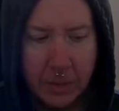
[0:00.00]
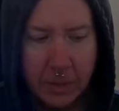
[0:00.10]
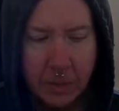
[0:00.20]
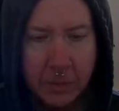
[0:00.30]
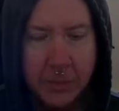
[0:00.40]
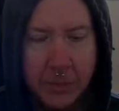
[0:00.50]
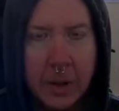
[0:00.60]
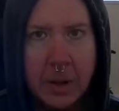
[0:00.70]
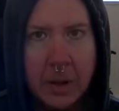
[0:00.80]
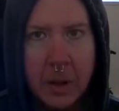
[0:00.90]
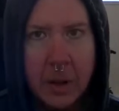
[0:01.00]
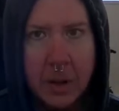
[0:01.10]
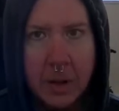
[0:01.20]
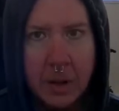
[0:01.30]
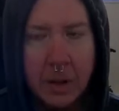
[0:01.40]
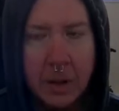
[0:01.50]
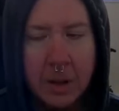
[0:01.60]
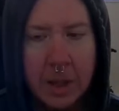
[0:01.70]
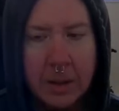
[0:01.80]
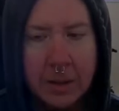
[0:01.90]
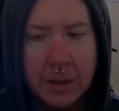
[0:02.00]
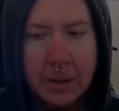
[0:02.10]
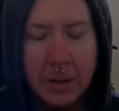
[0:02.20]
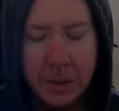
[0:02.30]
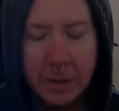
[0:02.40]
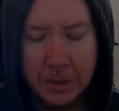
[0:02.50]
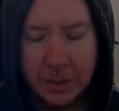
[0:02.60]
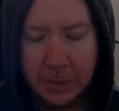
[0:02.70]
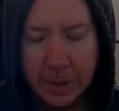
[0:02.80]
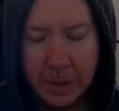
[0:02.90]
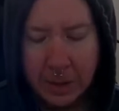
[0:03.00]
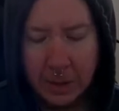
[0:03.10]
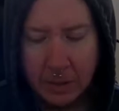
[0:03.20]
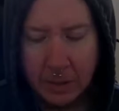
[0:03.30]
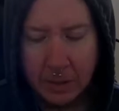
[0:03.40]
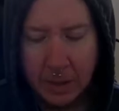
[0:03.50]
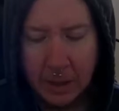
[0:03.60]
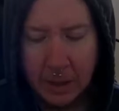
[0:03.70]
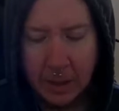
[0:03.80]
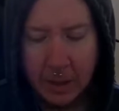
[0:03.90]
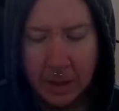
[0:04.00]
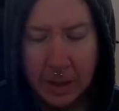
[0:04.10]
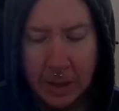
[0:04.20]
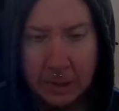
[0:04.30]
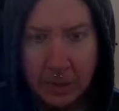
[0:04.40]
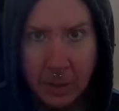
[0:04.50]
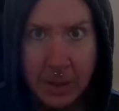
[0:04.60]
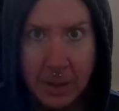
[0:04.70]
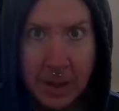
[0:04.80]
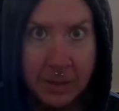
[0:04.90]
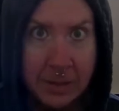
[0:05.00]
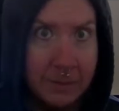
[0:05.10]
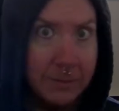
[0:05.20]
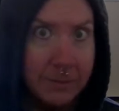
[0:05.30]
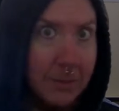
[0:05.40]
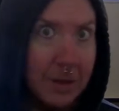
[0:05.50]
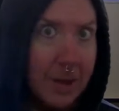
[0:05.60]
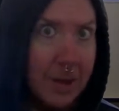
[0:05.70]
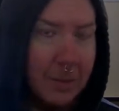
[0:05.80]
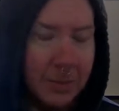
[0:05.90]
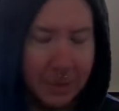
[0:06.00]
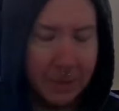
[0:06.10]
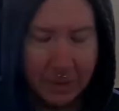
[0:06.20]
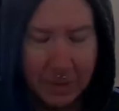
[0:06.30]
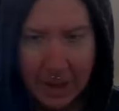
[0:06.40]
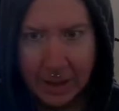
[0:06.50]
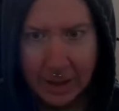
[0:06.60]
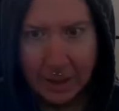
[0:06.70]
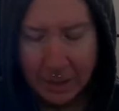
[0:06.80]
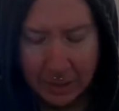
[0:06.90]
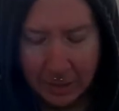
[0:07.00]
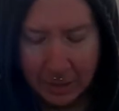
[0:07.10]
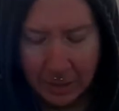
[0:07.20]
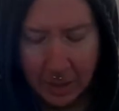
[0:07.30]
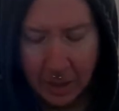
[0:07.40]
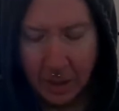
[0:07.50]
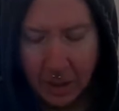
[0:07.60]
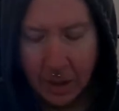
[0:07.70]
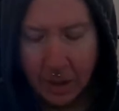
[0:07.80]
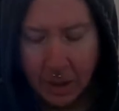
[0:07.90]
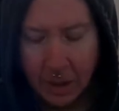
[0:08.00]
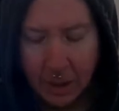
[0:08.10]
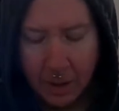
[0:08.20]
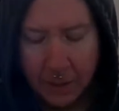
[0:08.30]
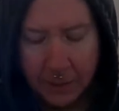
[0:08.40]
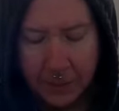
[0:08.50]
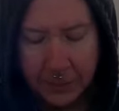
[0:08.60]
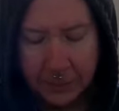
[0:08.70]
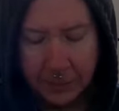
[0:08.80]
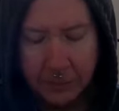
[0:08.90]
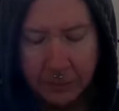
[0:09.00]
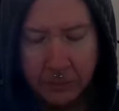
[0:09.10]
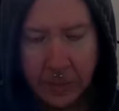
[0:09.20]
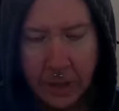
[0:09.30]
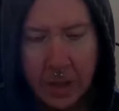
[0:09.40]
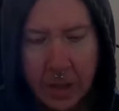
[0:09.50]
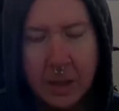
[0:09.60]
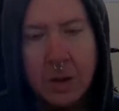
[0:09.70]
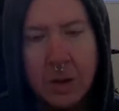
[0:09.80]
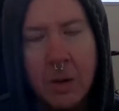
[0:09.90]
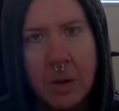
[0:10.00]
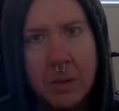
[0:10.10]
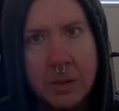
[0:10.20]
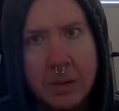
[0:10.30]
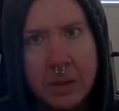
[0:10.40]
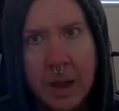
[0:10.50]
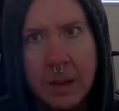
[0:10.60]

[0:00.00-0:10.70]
But I did notice something, that even though I'm not like fucked up or high or anything, I can go outside